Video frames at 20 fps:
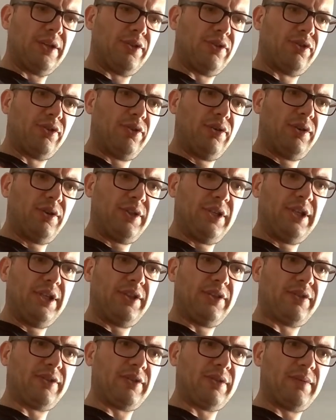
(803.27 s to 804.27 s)
turn
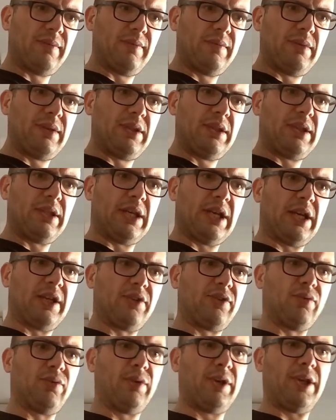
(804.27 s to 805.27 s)
it that
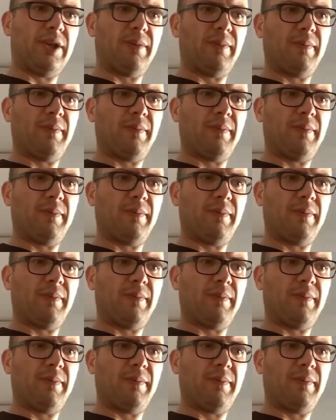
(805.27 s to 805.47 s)
way.